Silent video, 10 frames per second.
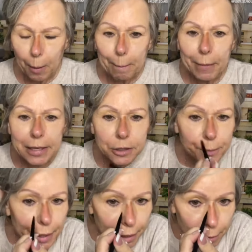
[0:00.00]
Much
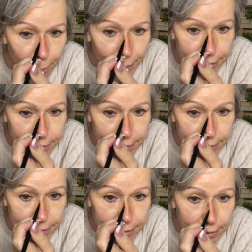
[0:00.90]
better, much
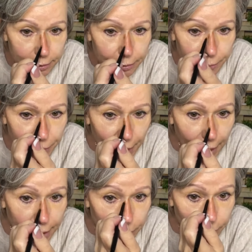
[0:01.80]
easier.
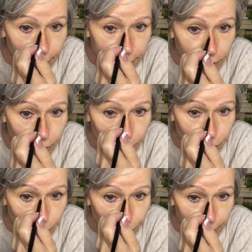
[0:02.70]
And you can also use
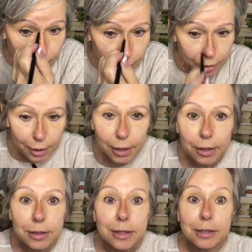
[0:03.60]
your fingers,
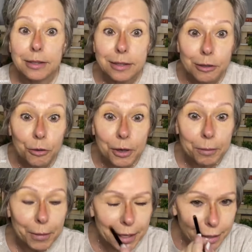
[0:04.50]
ladies. This is cream
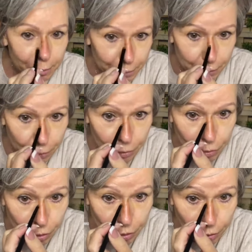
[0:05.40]
makeup, so you
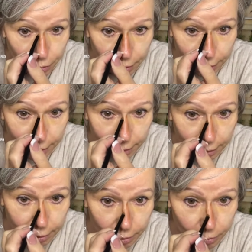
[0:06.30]
certainly
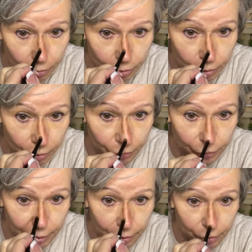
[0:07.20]
can use your
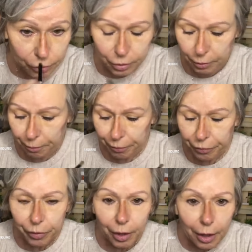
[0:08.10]
fingers.
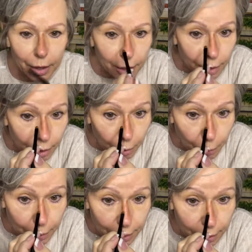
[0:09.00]
Here
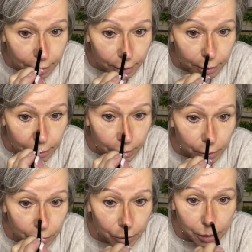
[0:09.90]
we
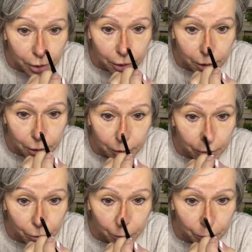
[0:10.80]
go. Here
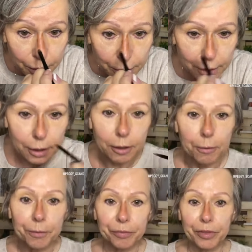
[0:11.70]
we go.
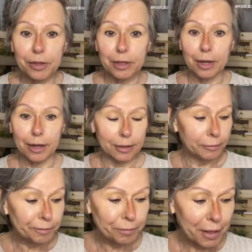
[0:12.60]
Done.
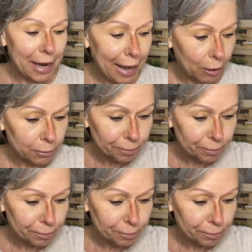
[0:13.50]
Now,